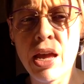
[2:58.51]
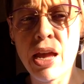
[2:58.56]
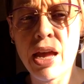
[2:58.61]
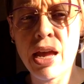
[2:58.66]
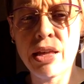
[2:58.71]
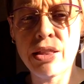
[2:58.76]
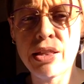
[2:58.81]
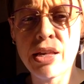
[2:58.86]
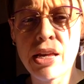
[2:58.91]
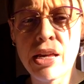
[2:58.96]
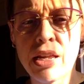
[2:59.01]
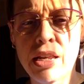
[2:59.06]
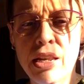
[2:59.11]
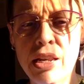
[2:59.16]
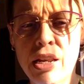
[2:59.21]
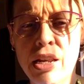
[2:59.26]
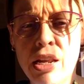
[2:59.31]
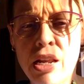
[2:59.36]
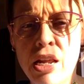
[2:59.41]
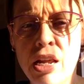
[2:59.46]
And
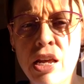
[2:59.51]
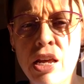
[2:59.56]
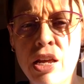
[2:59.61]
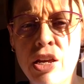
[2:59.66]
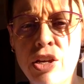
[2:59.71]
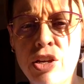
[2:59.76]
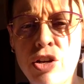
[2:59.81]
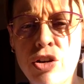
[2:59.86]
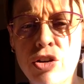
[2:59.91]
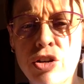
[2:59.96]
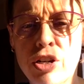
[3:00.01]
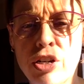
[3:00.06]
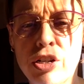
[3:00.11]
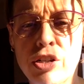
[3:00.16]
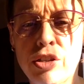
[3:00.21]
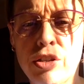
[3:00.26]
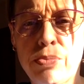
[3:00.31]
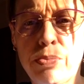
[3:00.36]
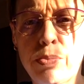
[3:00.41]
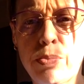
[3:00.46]
then you're going
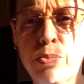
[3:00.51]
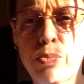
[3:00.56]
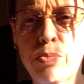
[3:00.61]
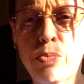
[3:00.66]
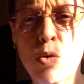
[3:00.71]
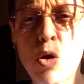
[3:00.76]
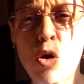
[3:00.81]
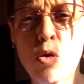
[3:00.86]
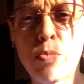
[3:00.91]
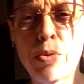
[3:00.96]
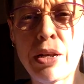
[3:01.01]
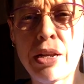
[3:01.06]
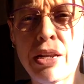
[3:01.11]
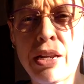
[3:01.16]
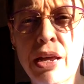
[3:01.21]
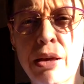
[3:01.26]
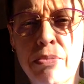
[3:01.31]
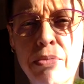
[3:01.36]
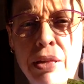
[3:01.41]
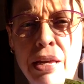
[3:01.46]
to open it up